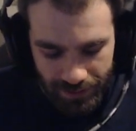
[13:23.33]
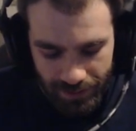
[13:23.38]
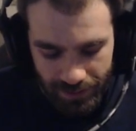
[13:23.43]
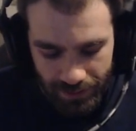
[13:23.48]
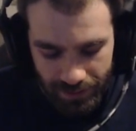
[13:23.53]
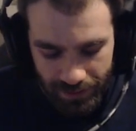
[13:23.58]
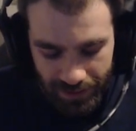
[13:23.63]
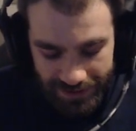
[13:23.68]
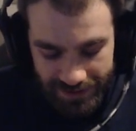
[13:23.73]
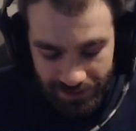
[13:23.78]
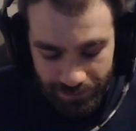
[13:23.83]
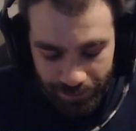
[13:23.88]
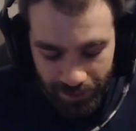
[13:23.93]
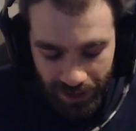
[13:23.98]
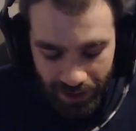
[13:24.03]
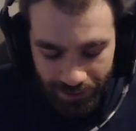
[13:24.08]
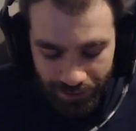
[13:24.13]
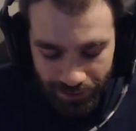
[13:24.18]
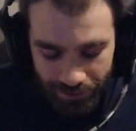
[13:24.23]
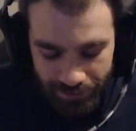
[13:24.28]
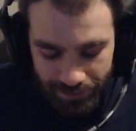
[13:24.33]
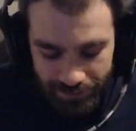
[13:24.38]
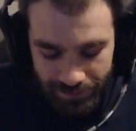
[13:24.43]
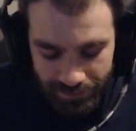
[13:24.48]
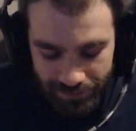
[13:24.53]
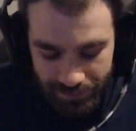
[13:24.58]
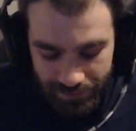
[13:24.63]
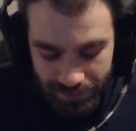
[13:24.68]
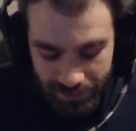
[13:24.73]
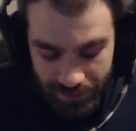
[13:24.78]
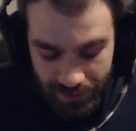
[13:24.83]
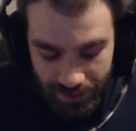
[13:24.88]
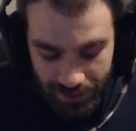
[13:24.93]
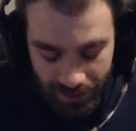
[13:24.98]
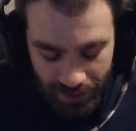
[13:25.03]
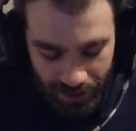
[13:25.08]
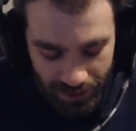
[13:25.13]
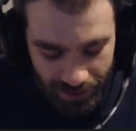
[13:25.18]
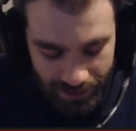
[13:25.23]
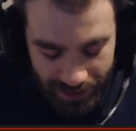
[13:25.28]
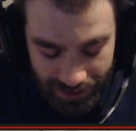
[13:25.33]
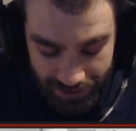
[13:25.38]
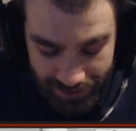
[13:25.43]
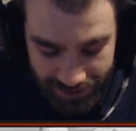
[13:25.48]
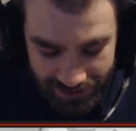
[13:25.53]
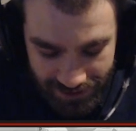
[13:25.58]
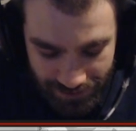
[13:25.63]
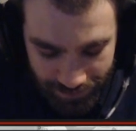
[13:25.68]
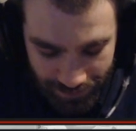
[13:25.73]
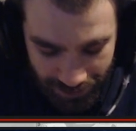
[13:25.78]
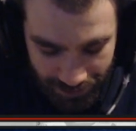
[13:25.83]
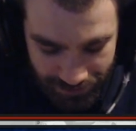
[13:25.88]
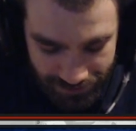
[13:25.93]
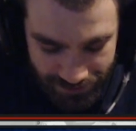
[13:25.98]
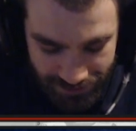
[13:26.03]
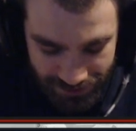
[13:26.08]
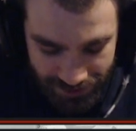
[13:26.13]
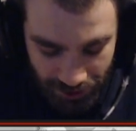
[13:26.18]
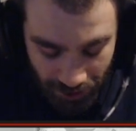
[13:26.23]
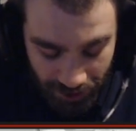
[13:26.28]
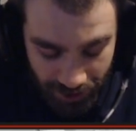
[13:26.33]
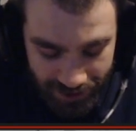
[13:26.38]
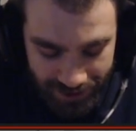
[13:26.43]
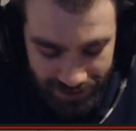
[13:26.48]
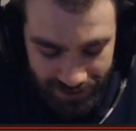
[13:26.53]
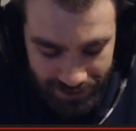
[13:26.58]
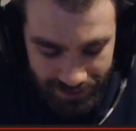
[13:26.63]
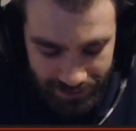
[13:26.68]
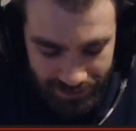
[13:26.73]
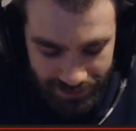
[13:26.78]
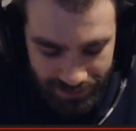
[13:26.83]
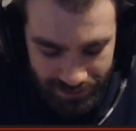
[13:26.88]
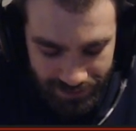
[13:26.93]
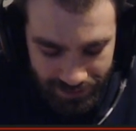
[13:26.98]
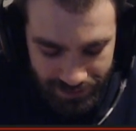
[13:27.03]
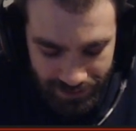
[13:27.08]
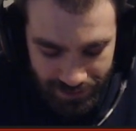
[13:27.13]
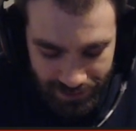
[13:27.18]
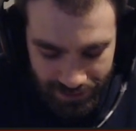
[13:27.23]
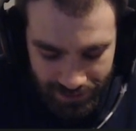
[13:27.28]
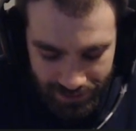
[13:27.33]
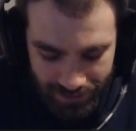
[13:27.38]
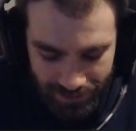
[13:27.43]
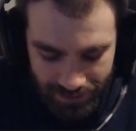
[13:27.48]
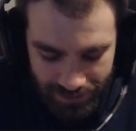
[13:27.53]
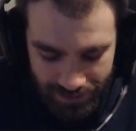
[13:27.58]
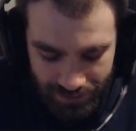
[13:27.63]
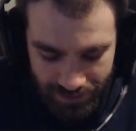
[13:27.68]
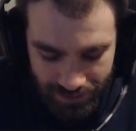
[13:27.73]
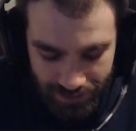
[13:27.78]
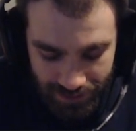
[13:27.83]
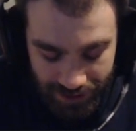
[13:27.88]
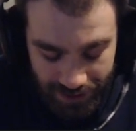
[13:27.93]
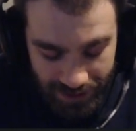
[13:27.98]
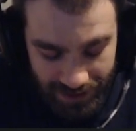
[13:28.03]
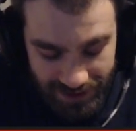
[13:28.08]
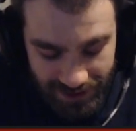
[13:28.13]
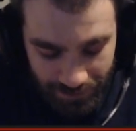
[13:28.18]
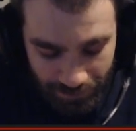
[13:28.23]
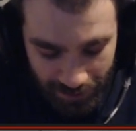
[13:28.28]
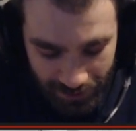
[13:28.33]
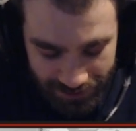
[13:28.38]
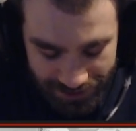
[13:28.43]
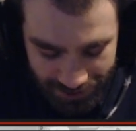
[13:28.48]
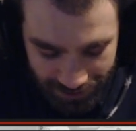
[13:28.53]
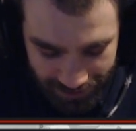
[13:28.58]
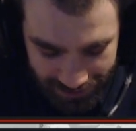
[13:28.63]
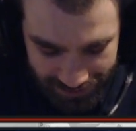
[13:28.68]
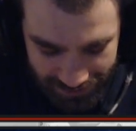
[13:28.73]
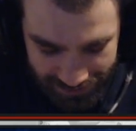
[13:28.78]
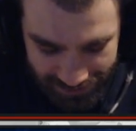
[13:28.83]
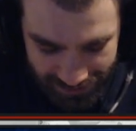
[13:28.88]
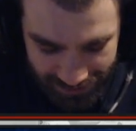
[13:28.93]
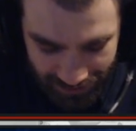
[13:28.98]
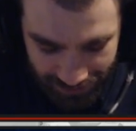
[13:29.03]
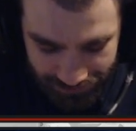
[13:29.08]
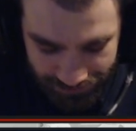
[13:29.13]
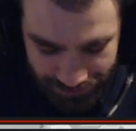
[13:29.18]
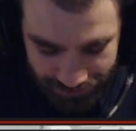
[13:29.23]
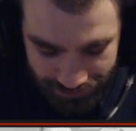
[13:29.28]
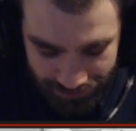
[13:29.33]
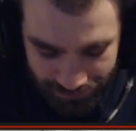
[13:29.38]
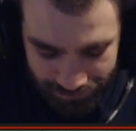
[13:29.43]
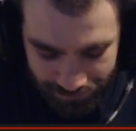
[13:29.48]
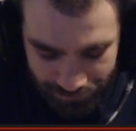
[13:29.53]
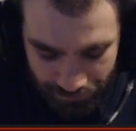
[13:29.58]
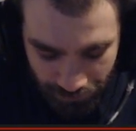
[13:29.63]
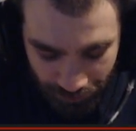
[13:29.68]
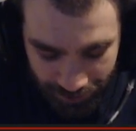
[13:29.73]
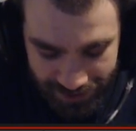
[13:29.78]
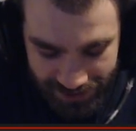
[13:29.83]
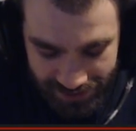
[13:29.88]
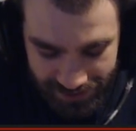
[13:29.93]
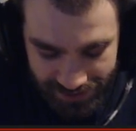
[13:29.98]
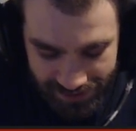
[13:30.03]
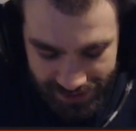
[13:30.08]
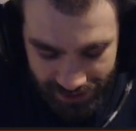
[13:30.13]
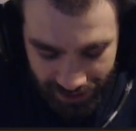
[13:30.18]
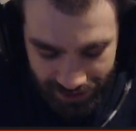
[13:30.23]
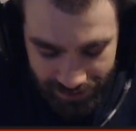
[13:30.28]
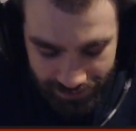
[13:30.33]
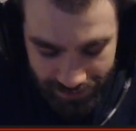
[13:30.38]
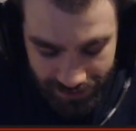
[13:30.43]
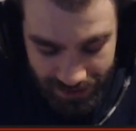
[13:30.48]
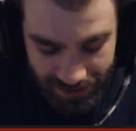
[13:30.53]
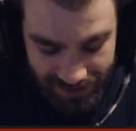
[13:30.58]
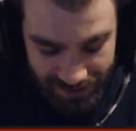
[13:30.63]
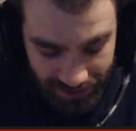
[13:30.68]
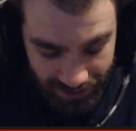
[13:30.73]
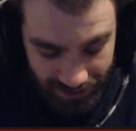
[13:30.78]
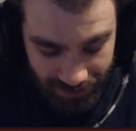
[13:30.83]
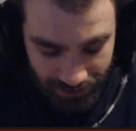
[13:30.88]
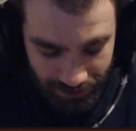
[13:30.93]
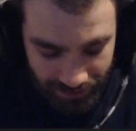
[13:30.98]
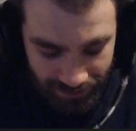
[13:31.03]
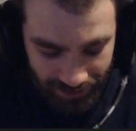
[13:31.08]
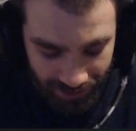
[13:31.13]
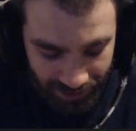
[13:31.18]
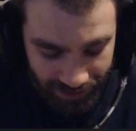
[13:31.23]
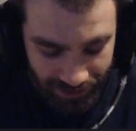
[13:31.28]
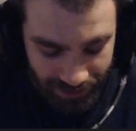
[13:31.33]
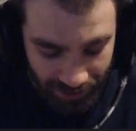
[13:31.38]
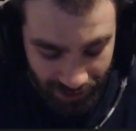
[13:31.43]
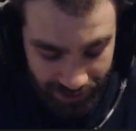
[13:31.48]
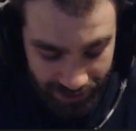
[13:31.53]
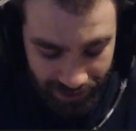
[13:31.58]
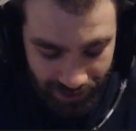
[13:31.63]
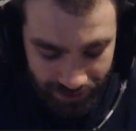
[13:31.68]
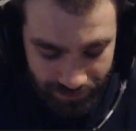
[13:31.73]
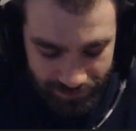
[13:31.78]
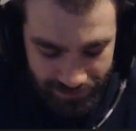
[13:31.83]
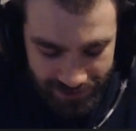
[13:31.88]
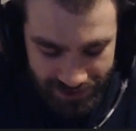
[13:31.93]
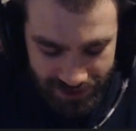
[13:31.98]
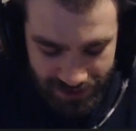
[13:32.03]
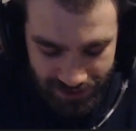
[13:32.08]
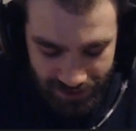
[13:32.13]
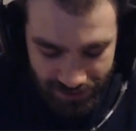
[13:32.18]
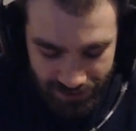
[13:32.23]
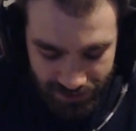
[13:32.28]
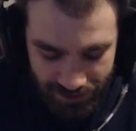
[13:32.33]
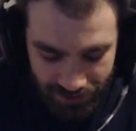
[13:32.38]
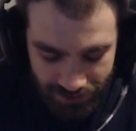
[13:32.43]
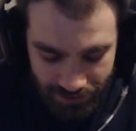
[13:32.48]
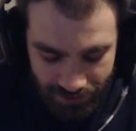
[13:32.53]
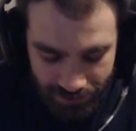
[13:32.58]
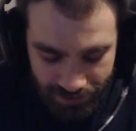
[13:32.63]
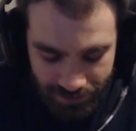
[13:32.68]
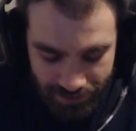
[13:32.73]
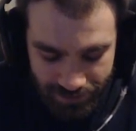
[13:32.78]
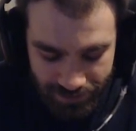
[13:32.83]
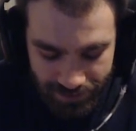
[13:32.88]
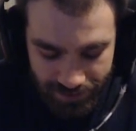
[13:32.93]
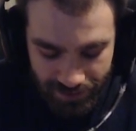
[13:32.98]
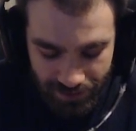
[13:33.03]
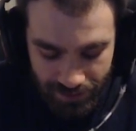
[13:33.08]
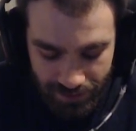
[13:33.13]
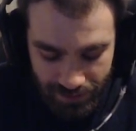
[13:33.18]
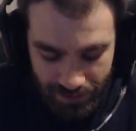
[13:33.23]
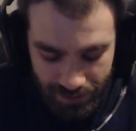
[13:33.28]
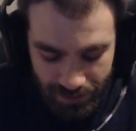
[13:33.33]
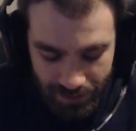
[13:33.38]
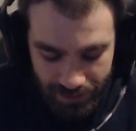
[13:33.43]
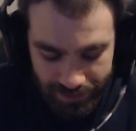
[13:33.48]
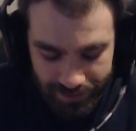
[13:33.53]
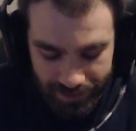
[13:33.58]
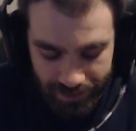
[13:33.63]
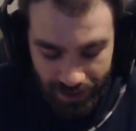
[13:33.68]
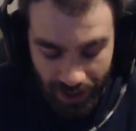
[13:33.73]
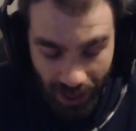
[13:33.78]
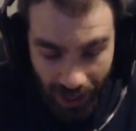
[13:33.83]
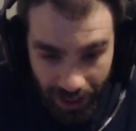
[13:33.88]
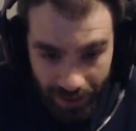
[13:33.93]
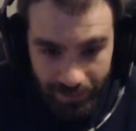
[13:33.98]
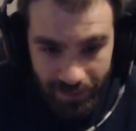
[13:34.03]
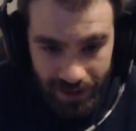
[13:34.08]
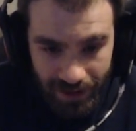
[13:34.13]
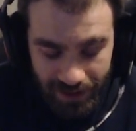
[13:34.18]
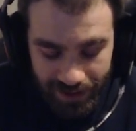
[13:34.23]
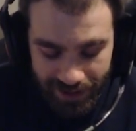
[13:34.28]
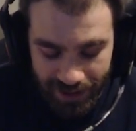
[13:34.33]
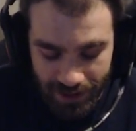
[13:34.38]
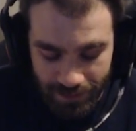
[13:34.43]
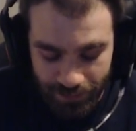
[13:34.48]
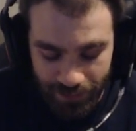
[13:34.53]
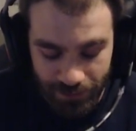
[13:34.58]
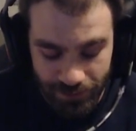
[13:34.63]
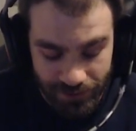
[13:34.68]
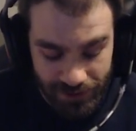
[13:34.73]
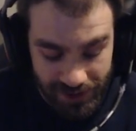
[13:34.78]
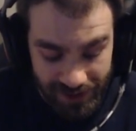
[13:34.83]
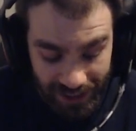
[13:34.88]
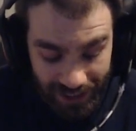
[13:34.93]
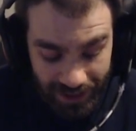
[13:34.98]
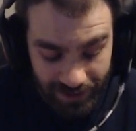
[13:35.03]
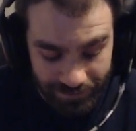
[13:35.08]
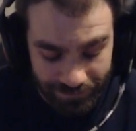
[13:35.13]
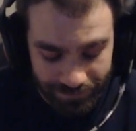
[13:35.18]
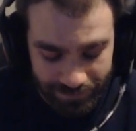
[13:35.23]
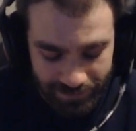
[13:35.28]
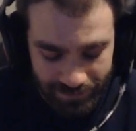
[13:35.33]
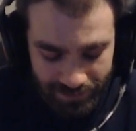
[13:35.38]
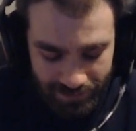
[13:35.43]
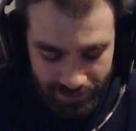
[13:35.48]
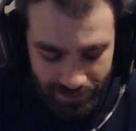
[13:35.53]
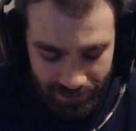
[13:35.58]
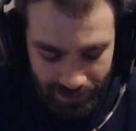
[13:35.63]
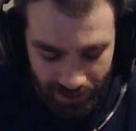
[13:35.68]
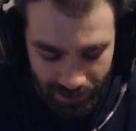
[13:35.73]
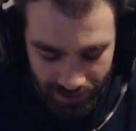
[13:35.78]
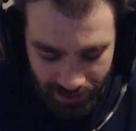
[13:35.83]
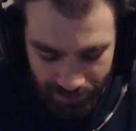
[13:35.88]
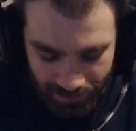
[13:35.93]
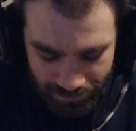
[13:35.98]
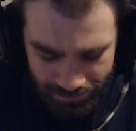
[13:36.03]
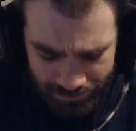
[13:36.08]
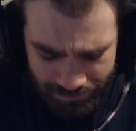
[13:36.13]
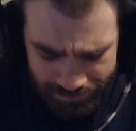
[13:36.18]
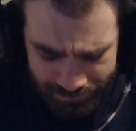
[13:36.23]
It's about oh god, it's about talking it is about talking to that little voice inside me to say, I am listening to you. I'm going to keep you safe. Um